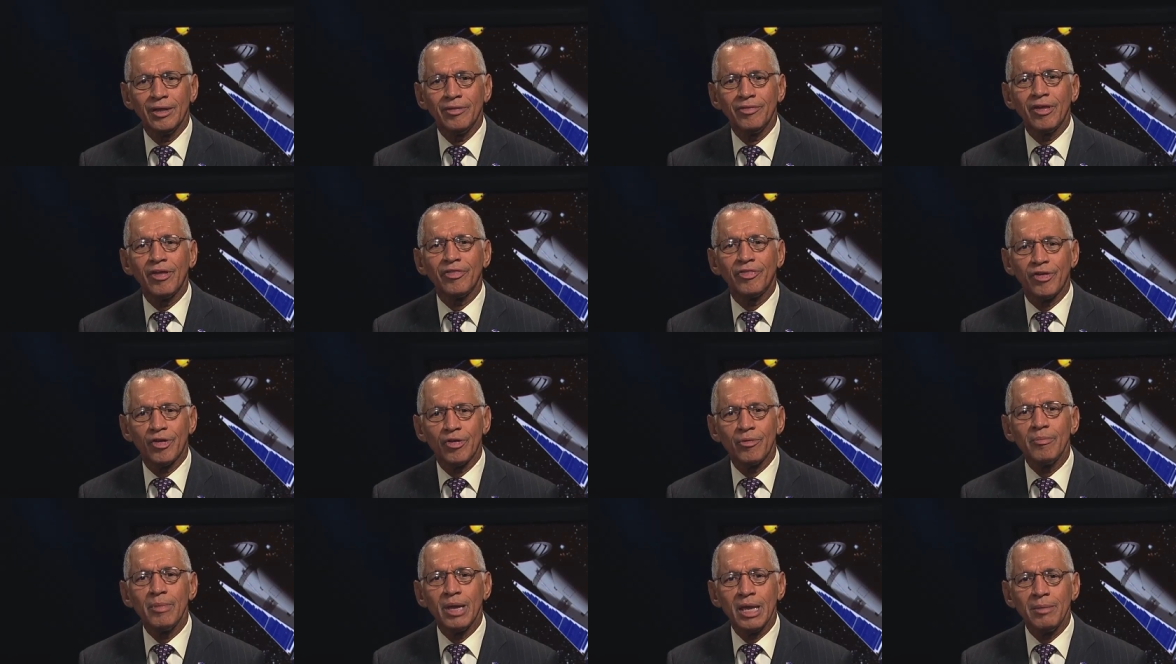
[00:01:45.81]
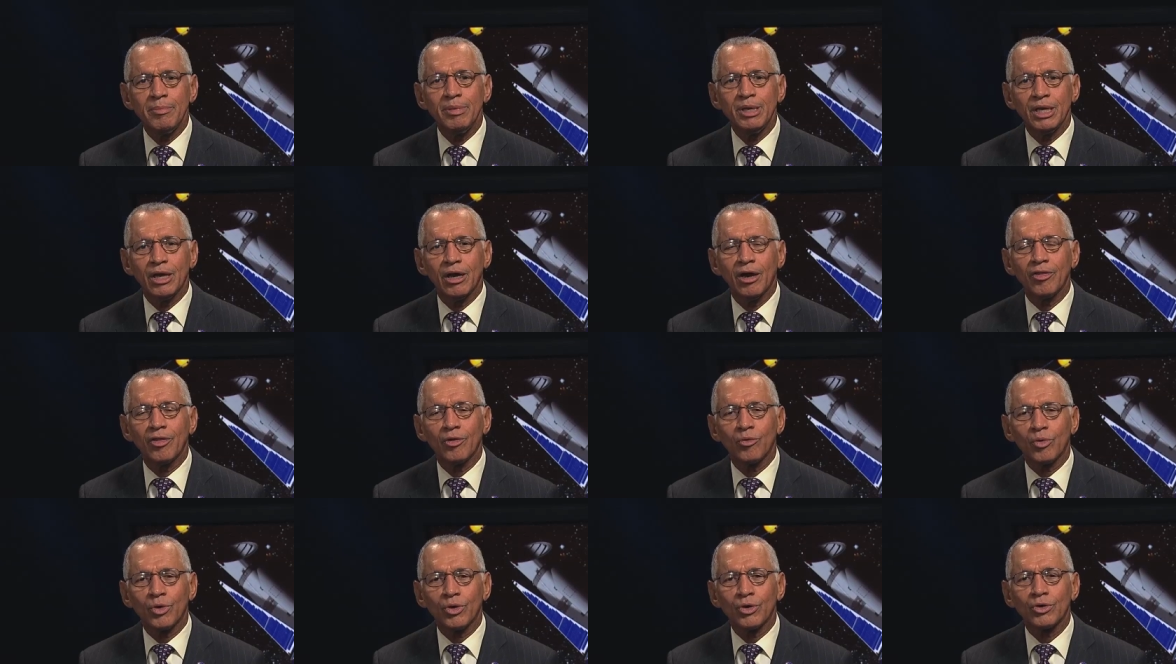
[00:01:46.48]
that there may be
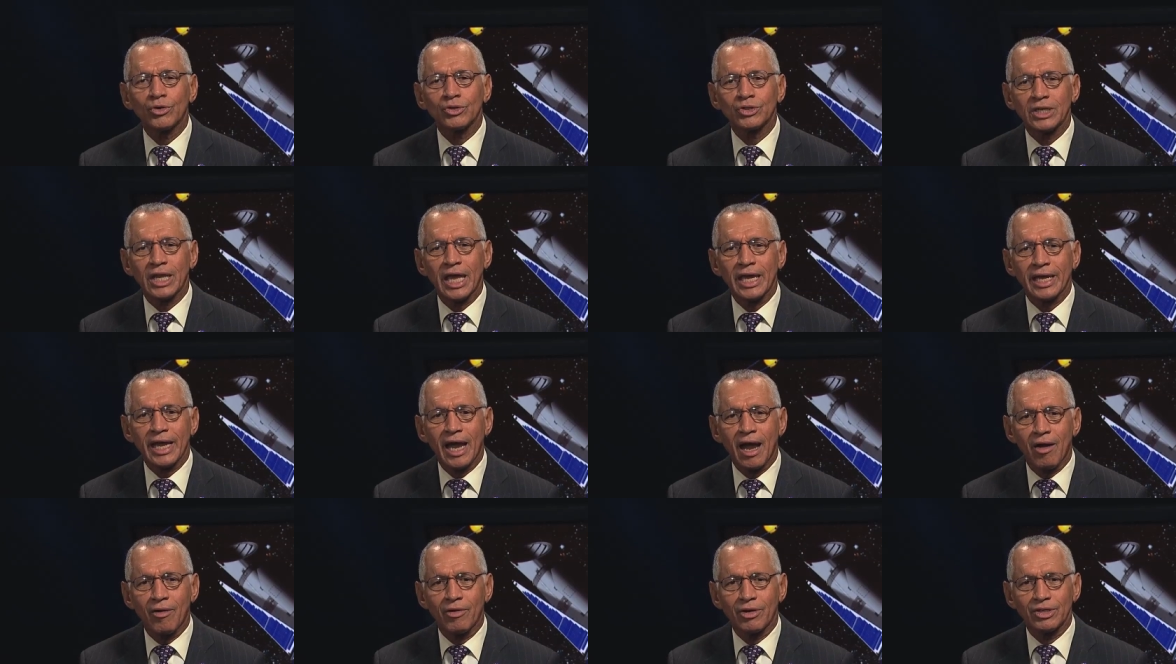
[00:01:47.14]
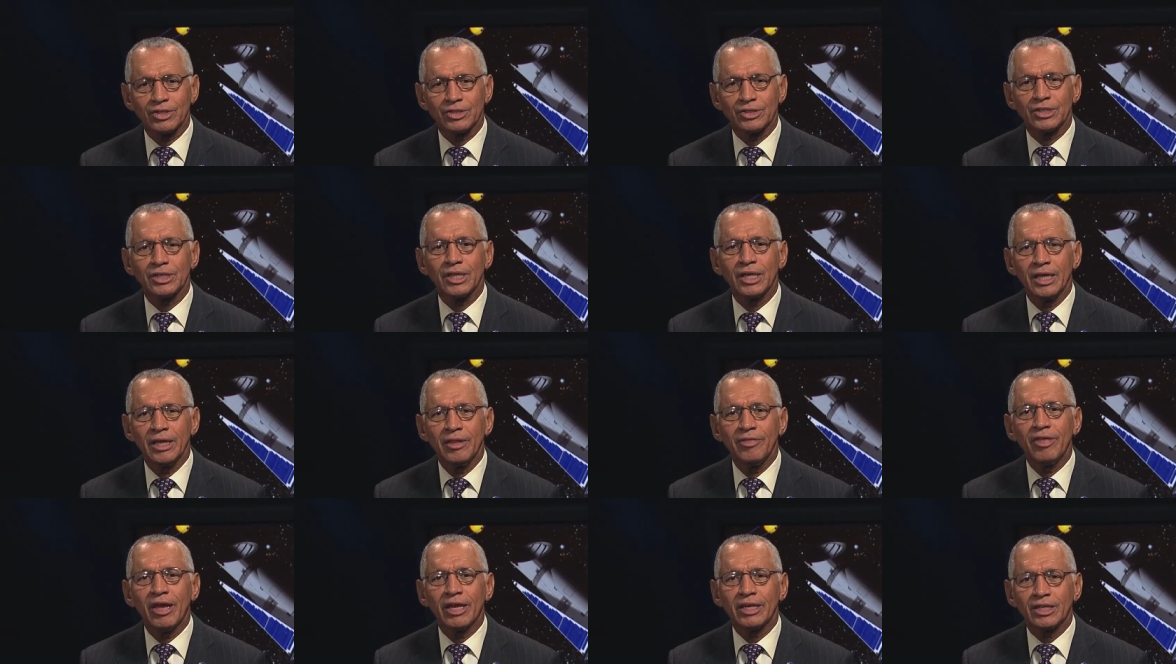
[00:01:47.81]
other worlds like ours
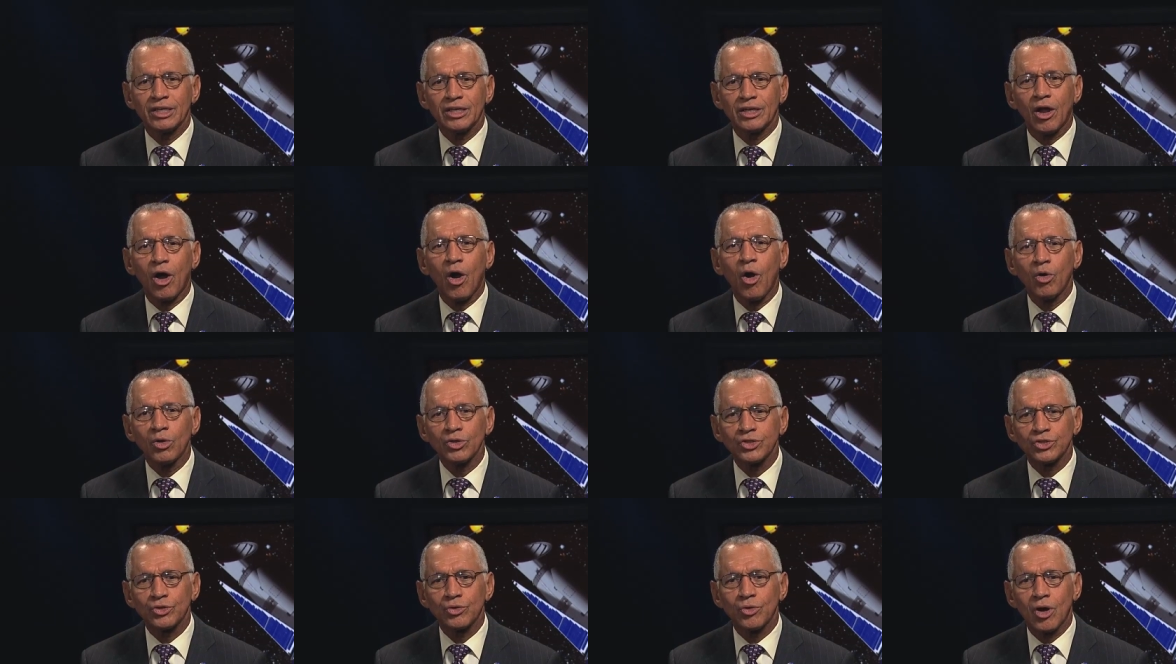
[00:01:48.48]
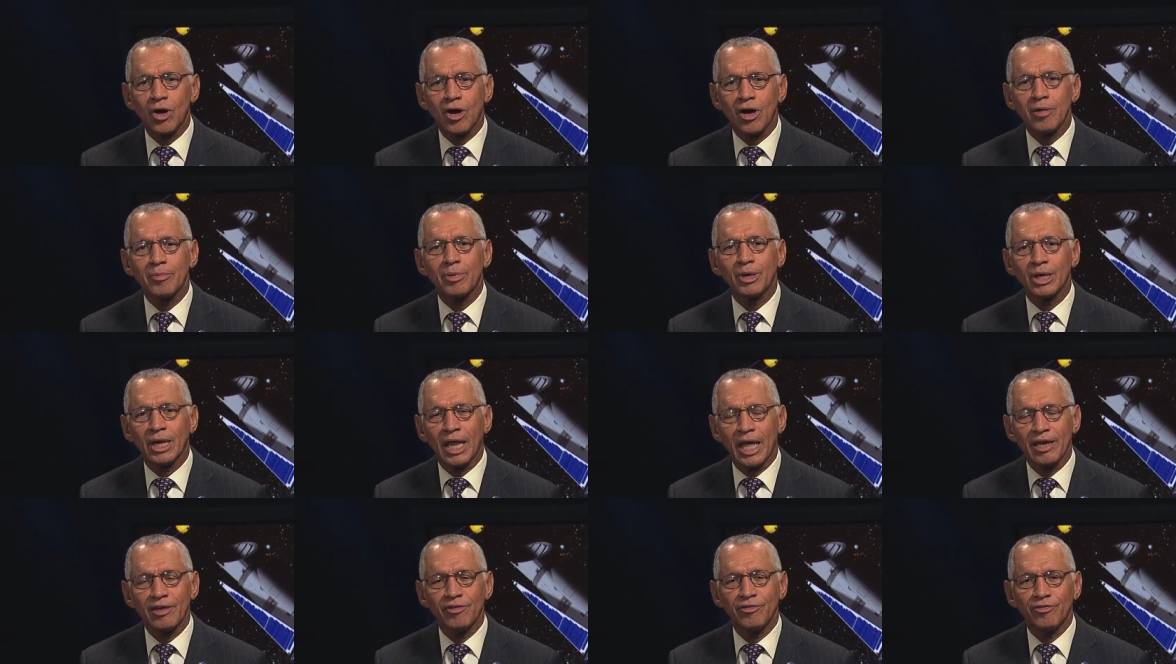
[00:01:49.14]
that could also harbor
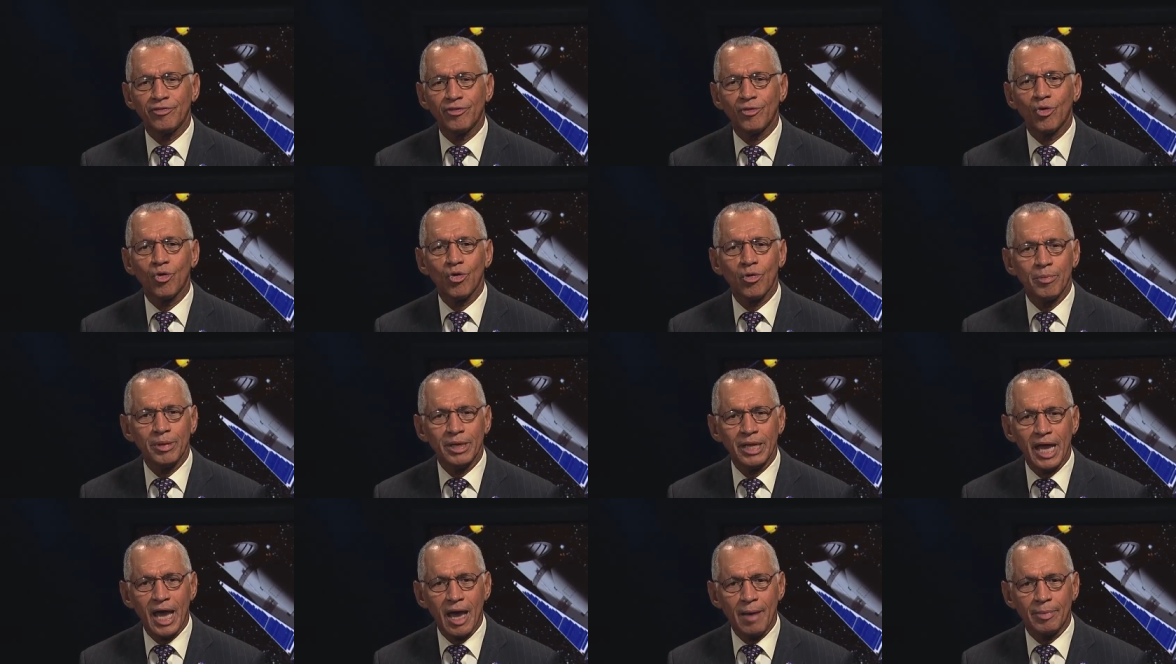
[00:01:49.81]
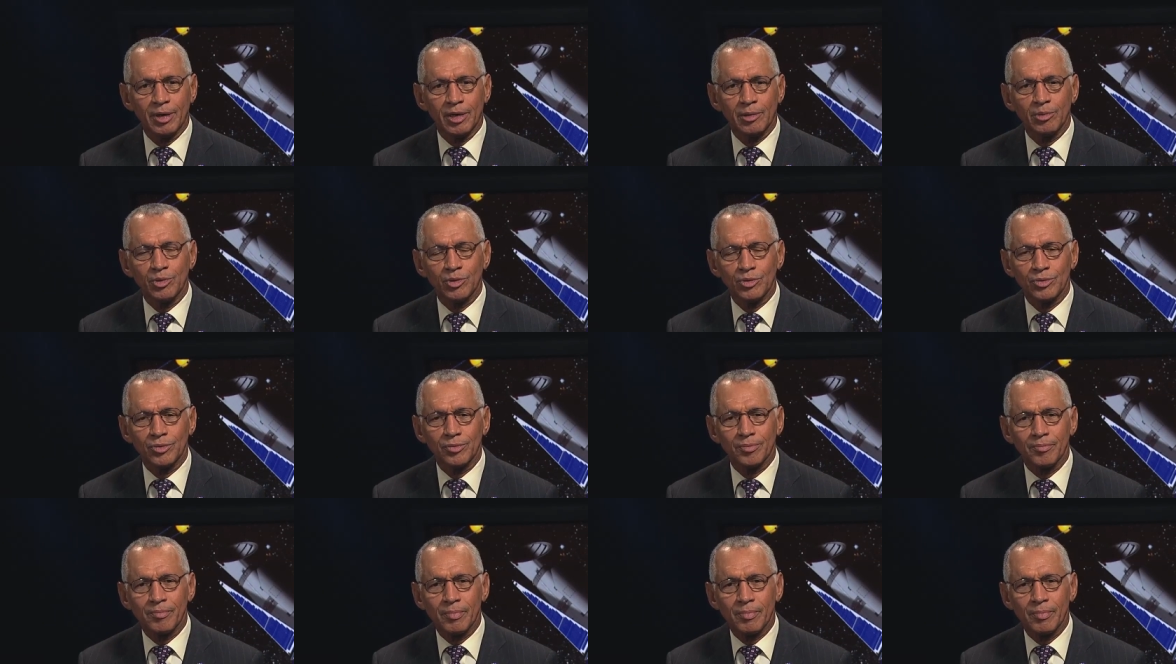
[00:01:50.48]
life or be habitable.